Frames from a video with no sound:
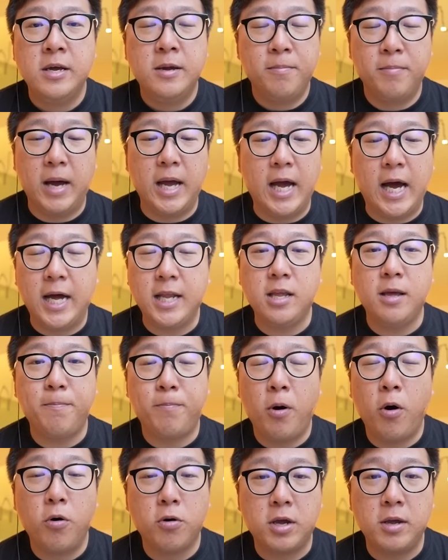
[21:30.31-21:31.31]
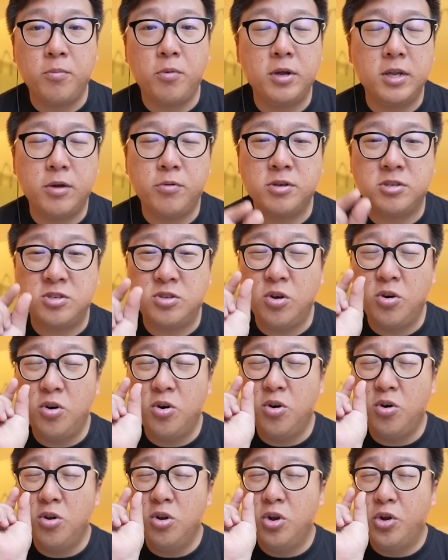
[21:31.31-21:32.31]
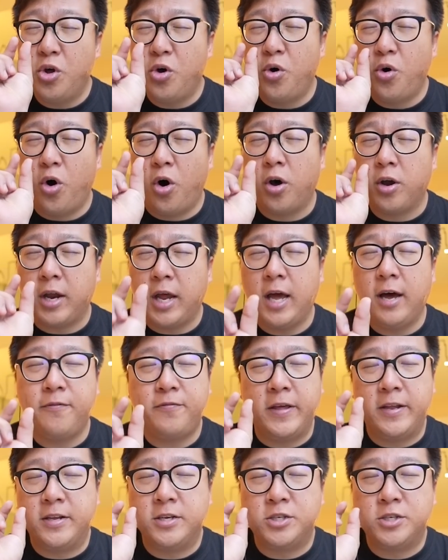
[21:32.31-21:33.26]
My other Pokemon, they were so low on health that the